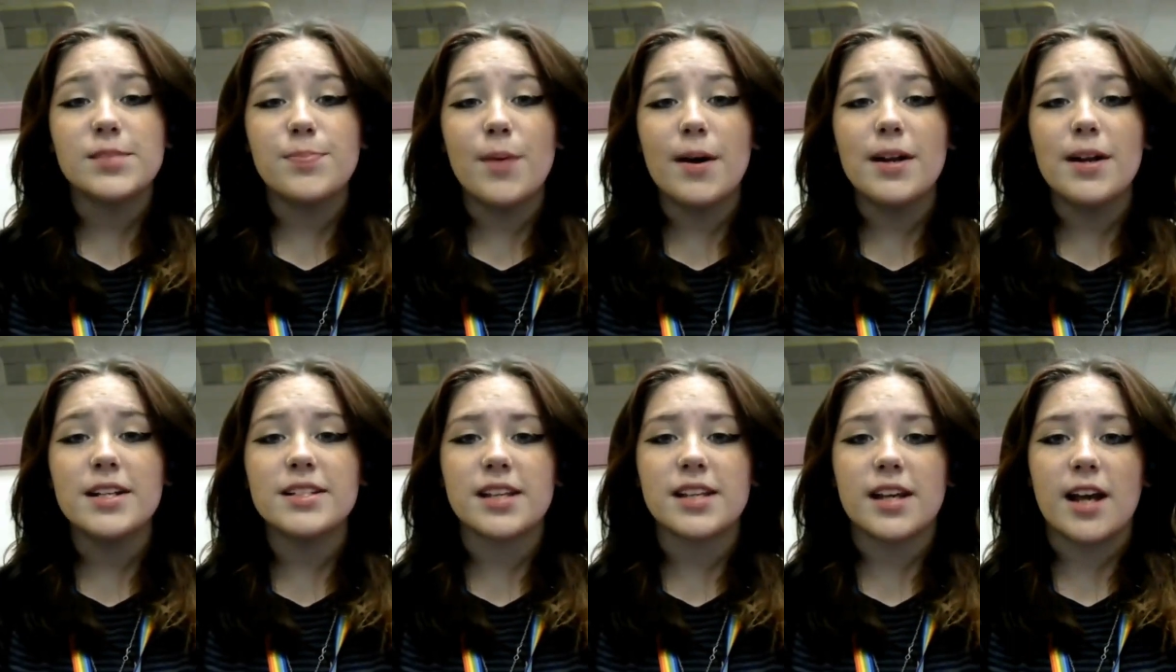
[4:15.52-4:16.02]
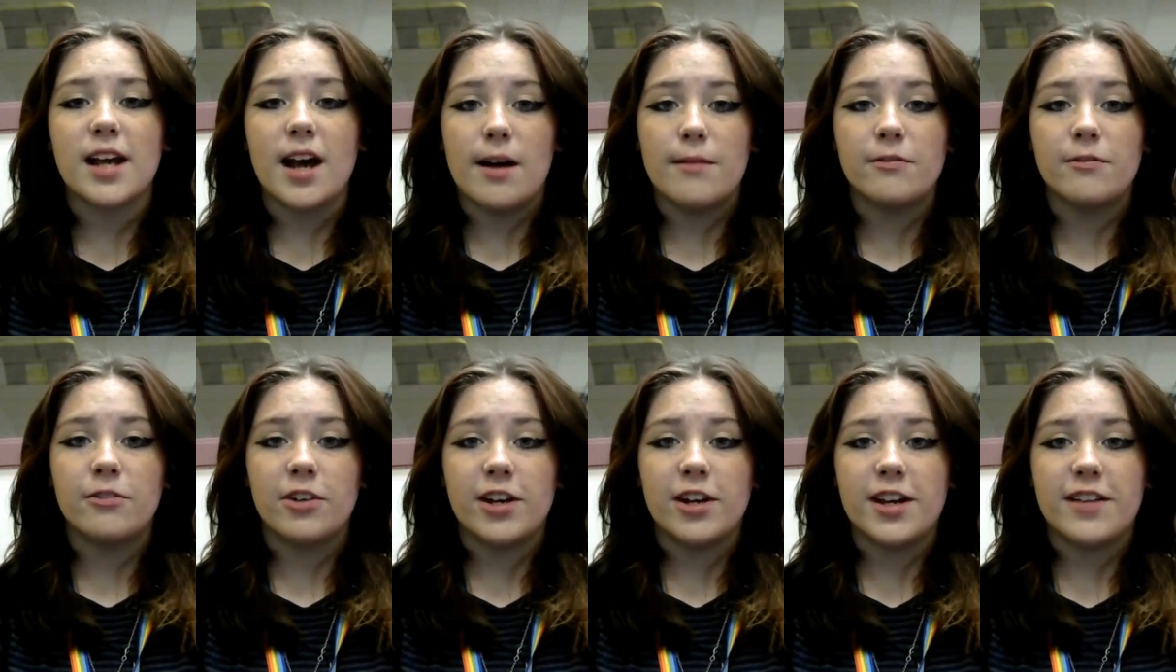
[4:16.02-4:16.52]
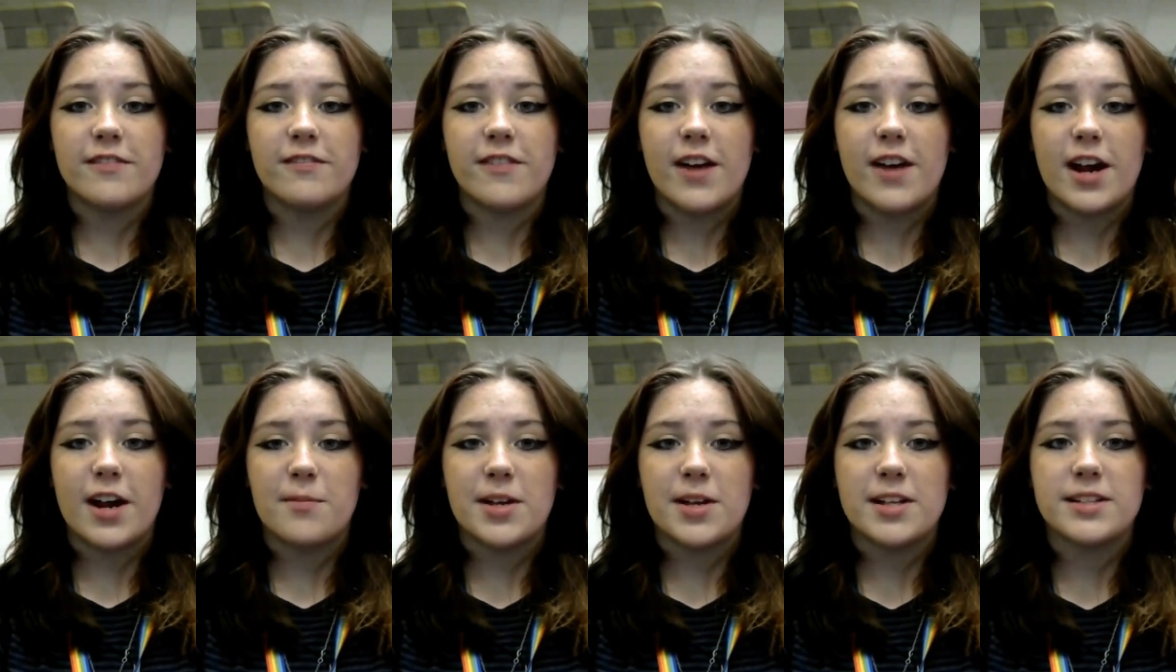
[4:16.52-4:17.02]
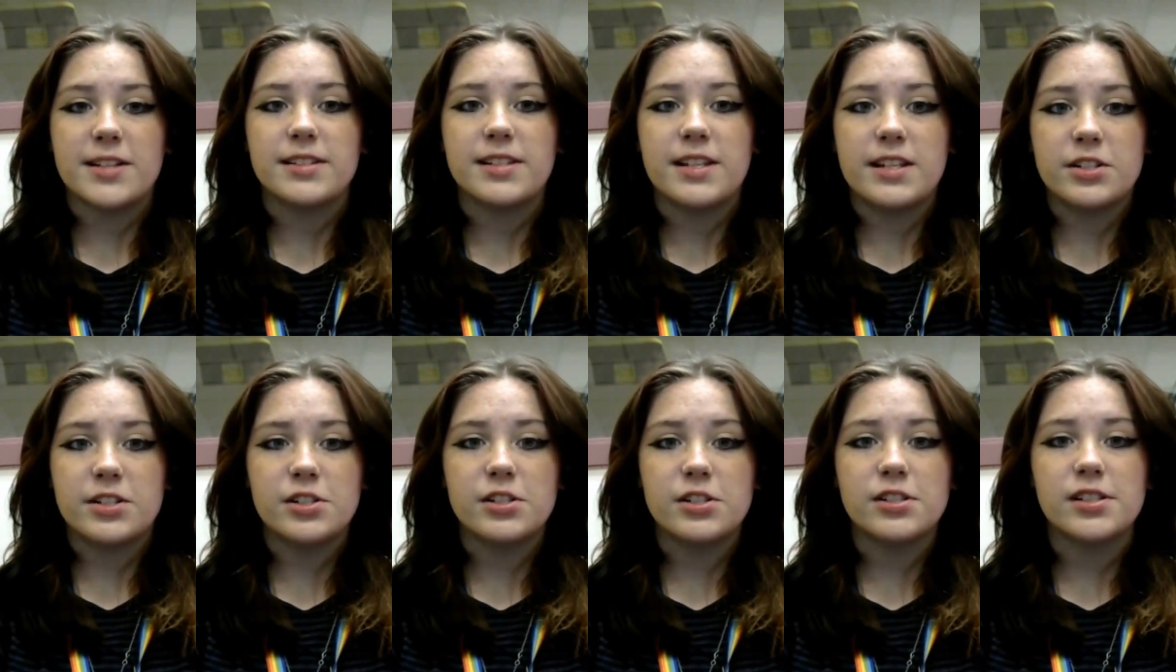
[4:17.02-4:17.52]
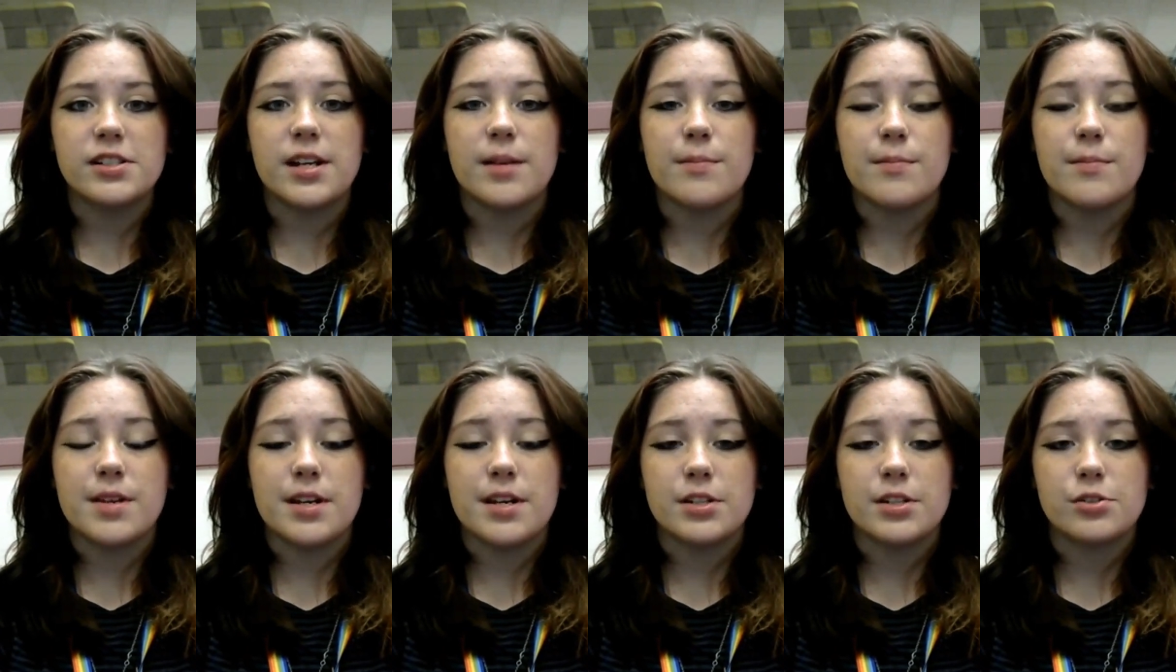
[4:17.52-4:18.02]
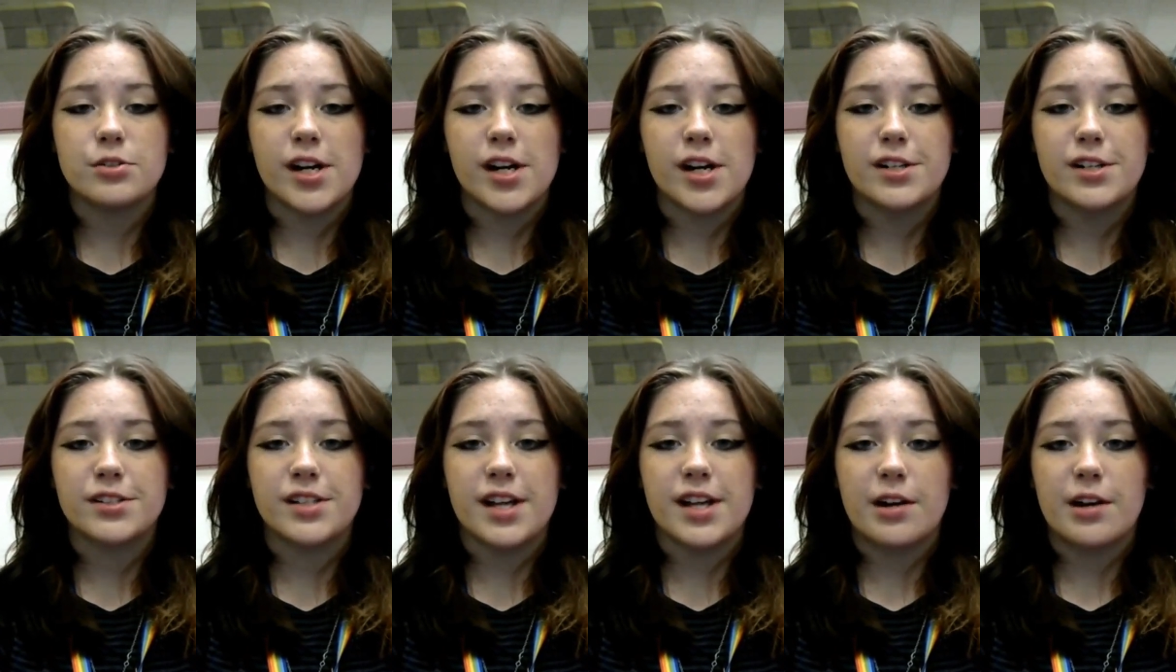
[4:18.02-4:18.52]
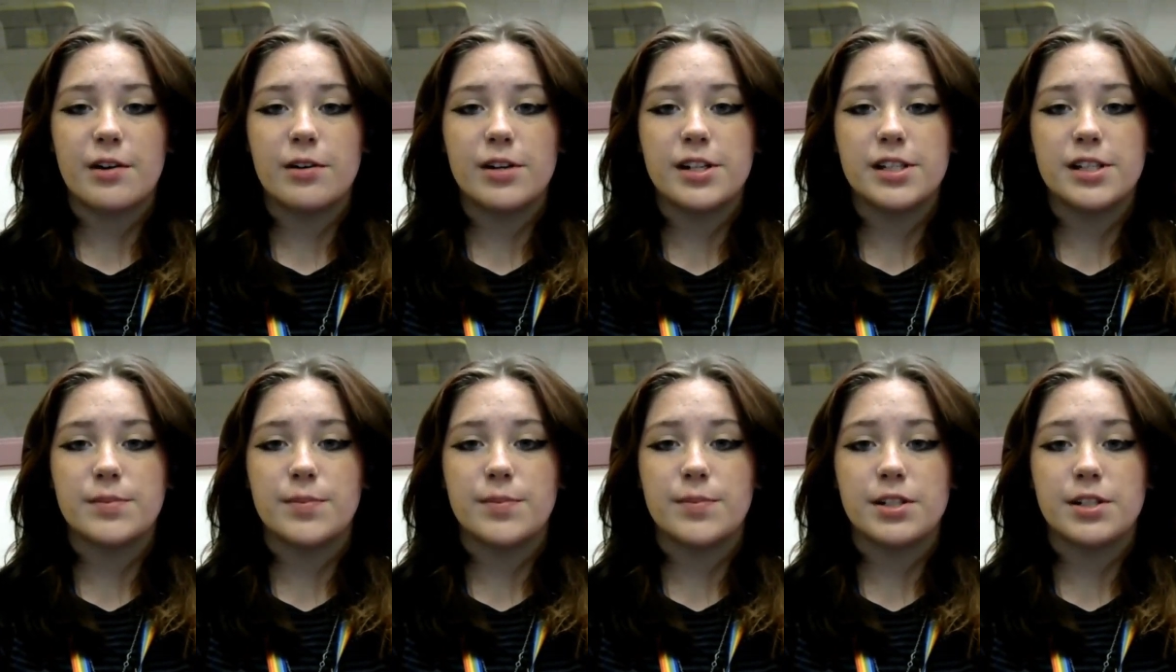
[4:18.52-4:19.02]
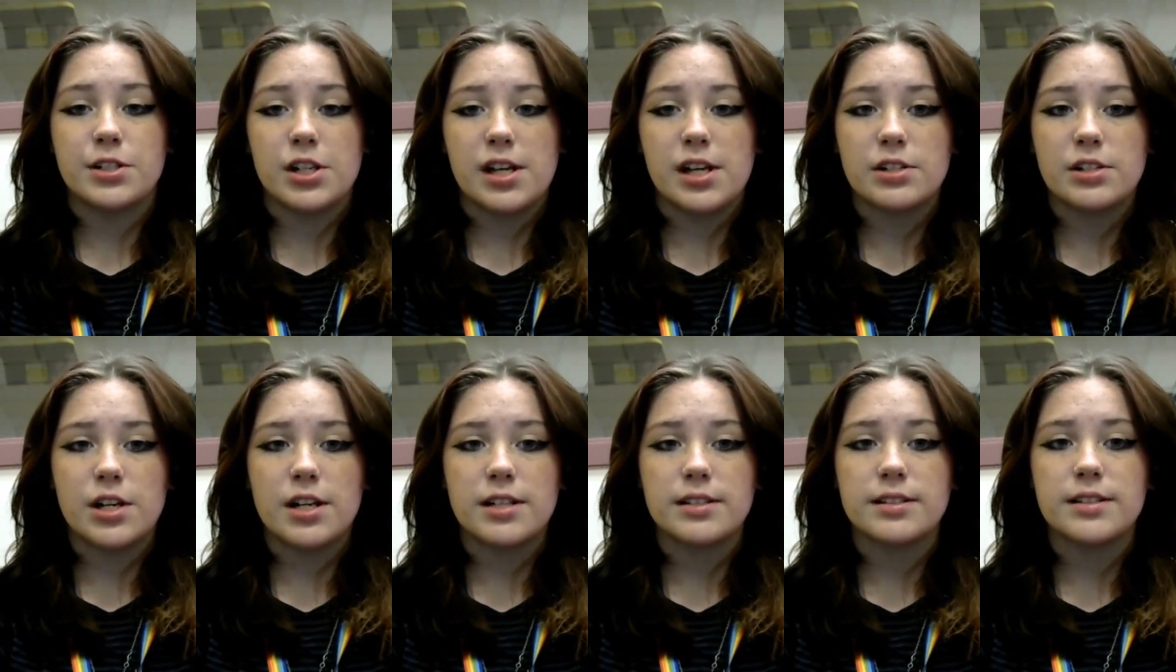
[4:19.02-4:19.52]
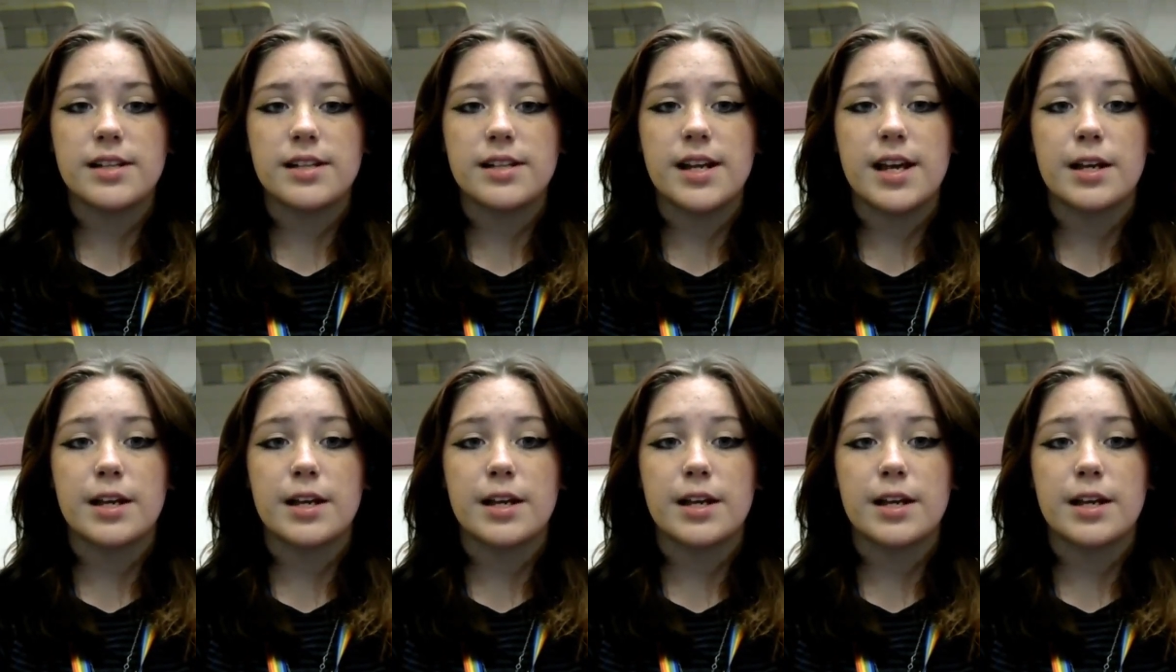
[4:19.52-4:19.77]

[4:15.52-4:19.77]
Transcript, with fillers: Greenspun is a gum free environment. Teachers and administrators at Greenspun GHS